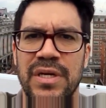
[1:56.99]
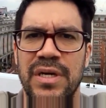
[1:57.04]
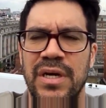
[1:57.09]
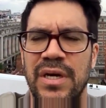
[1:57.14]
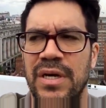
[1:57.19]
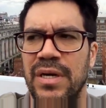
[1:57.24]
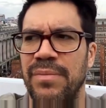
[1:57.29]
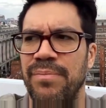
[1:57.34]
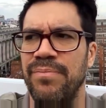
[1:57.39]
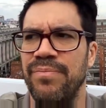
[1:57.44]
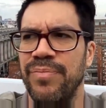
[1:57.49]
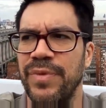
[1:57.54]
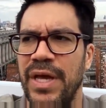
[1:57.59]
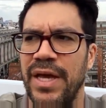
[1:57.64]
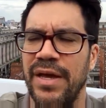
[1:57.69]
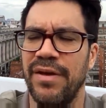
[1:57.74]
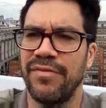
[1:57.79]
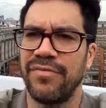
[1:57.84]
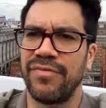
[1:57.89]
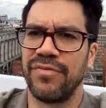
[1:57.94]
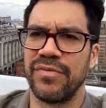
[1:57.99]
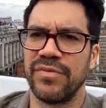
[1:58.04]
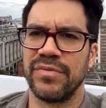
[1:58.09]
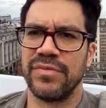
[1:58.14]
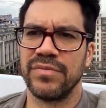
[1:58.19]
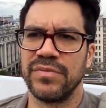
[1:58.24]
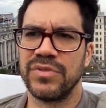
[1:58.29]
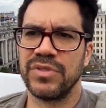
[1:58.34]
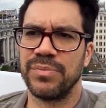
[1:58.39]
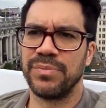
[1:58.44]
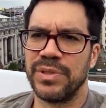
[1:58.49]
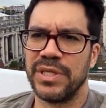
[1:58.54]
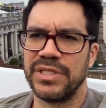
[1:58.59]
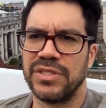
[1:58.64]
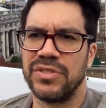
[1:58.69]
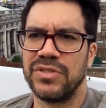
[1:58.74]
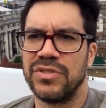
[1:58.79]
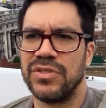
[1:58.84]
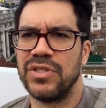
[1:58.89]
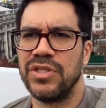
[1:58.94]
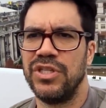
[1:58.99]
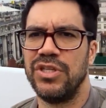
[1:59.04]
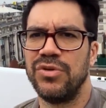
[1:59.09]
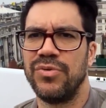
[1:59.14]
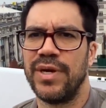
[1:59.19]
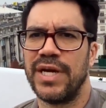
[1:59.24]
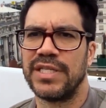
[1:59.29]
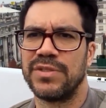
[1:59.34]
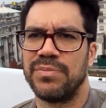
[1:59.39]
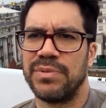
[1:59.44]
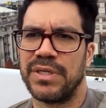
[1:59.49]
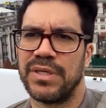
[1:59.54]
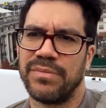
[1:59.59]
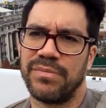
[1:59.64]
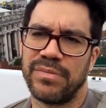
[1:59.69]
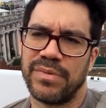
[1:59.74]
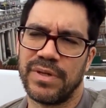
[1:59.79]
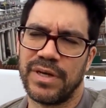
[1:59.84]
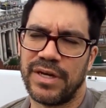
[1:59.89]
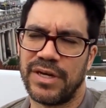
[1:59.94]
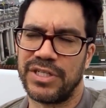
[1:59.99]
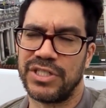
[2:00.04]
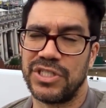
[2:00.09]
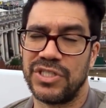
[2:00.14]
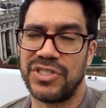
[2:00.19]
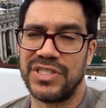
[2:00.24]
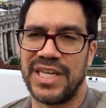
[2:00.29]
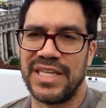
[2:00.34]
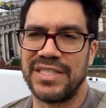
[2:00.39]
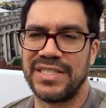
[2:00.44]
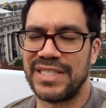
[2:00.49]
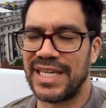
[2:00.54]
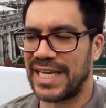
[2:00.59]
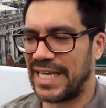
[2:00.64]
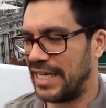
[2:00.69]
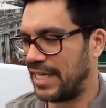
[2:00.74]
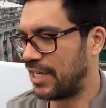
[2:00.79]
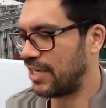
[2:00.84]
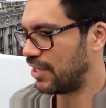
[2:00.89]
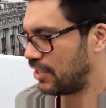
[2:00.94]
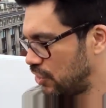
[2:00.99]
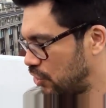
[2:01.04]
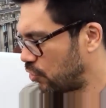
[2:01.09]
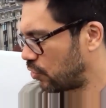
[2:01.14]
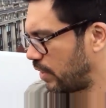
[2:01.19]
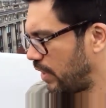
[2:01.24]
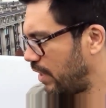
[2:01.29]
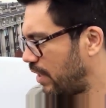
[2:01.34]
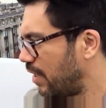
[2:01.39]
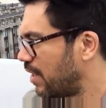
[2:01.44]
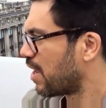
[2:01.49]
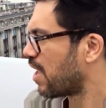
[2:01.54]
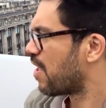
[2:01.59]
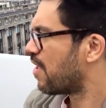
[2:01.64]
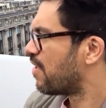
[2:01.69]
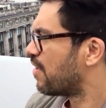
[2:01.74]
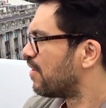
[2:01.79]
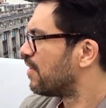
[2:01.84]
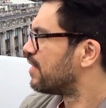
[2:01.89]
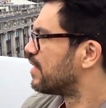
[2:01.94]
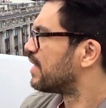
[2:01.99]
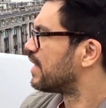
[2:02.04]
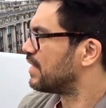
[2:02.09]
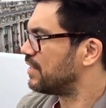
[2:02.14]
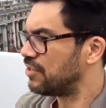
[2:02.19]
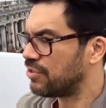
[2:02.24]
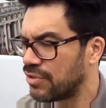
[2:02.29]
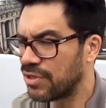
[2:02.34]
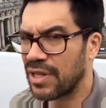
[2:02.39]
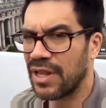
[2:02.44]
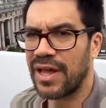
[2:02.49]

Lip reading: I have some places in the US, but I should say second country. I do a